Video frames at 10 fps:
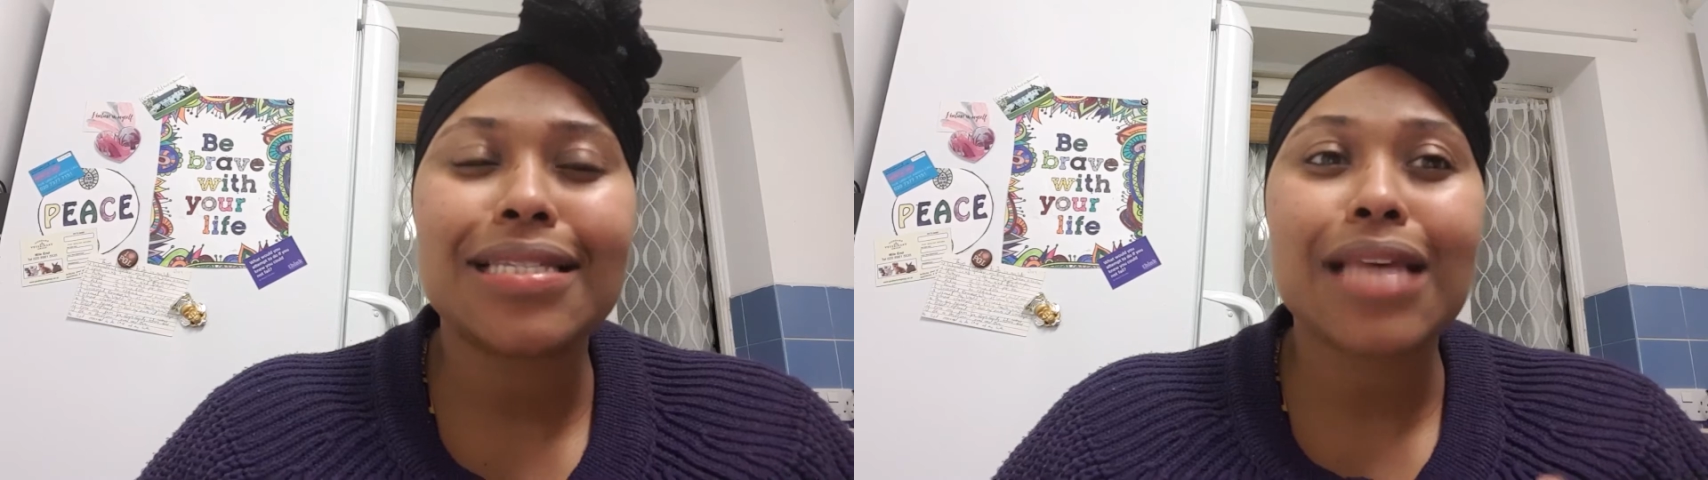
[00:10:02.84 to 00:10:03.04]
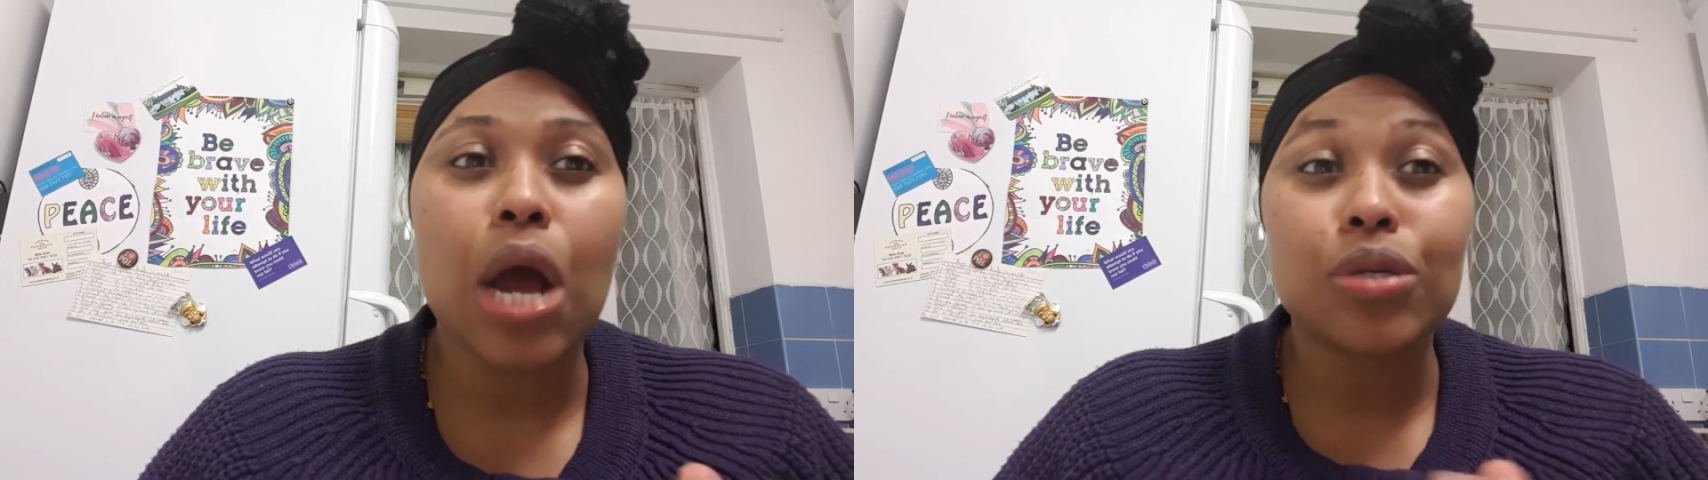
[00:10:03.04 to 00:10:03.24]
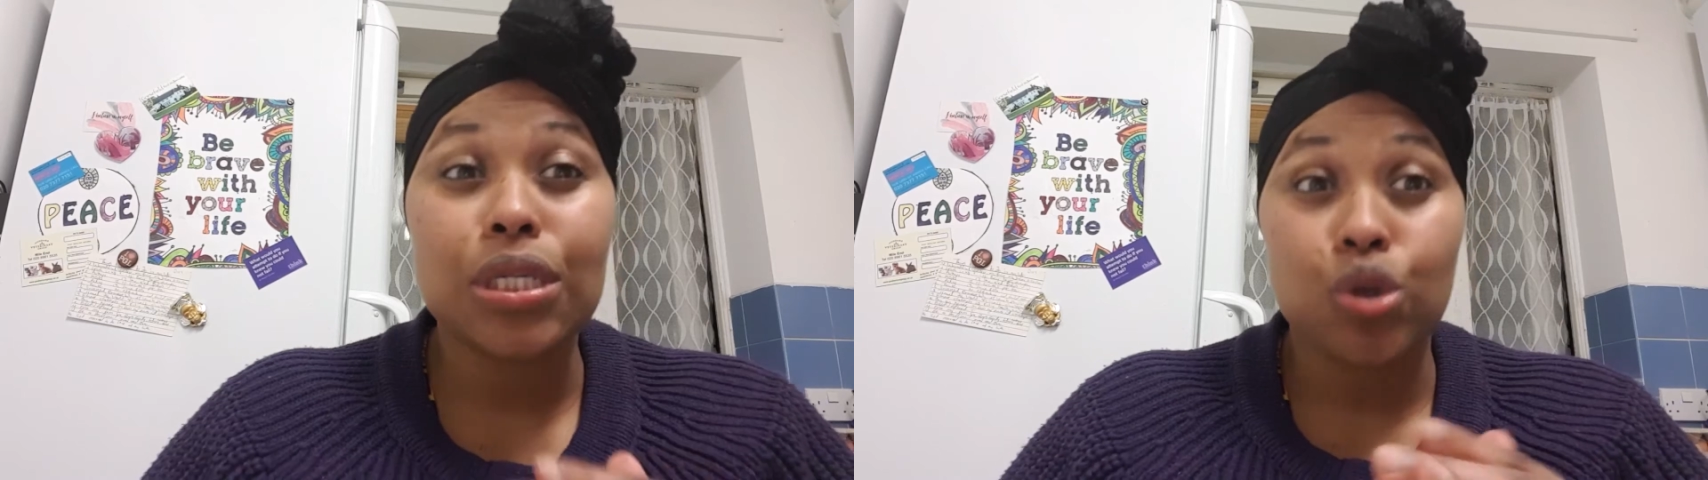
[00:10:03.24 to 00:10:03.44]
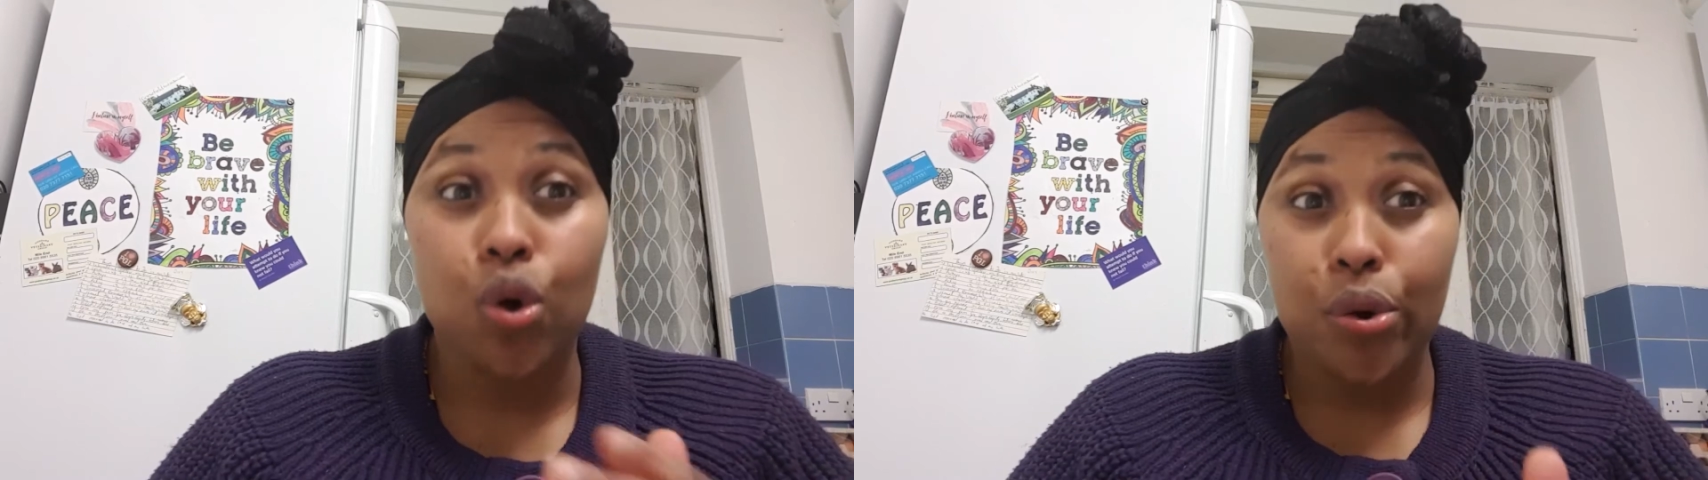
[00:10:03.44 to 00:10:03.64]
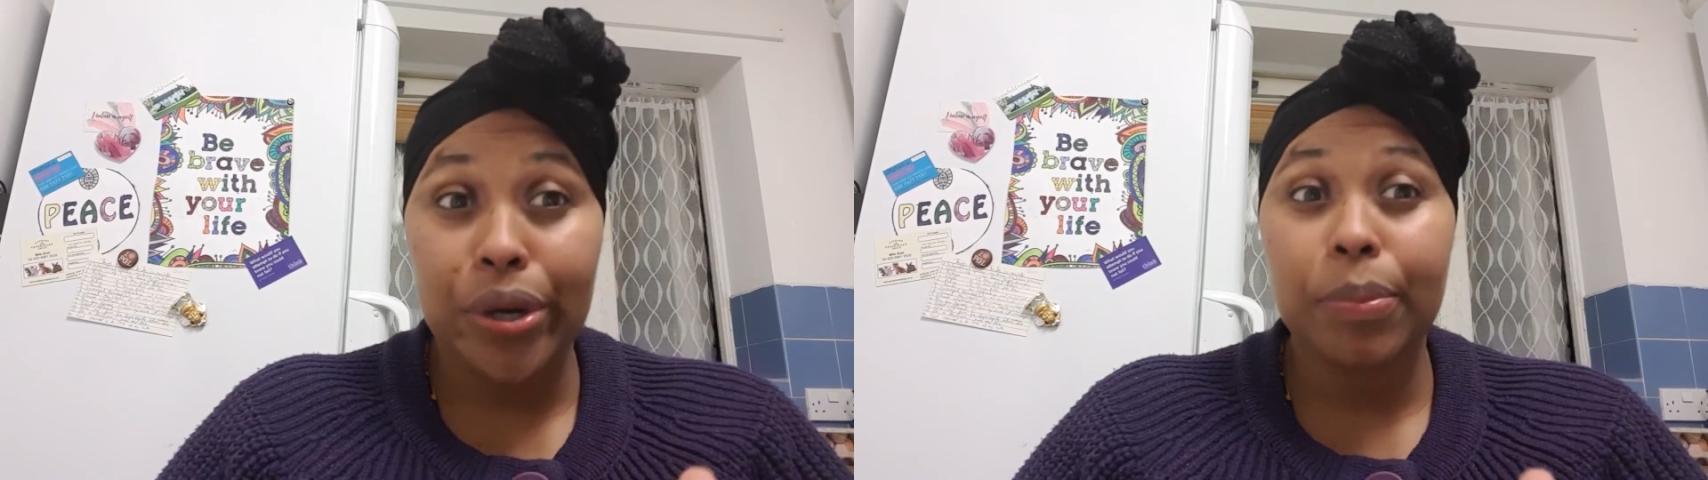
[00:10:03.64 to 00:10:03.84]
sounded
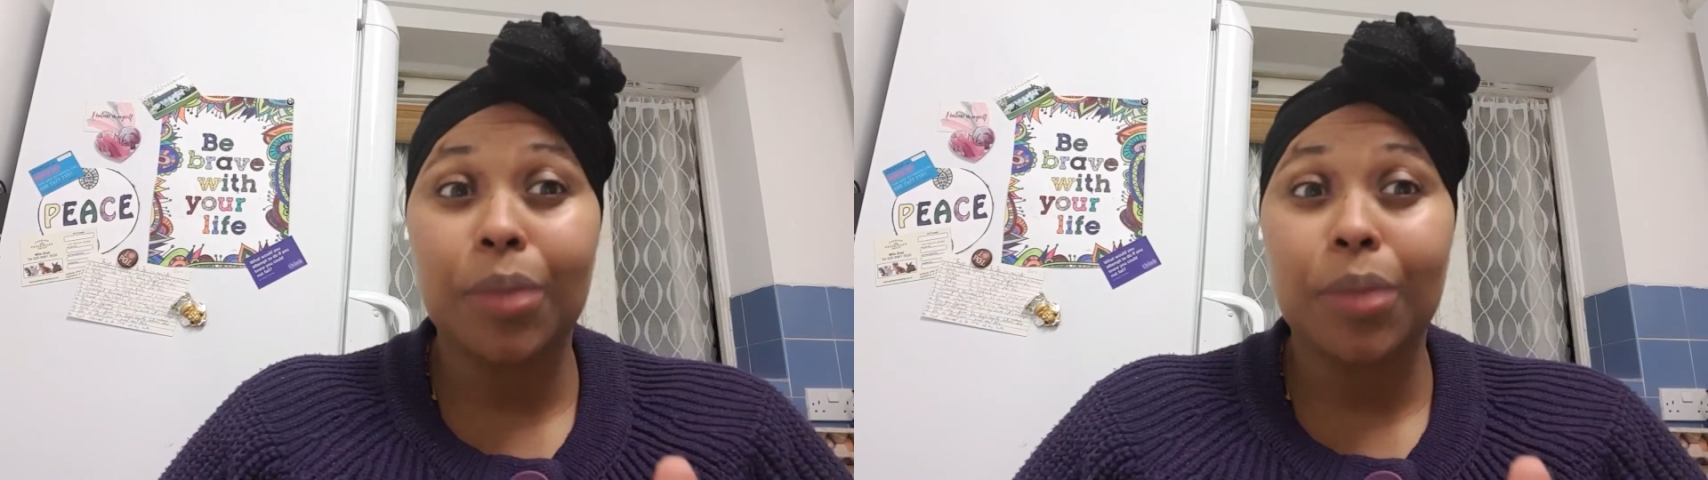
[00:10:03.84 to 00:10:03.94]
horrible,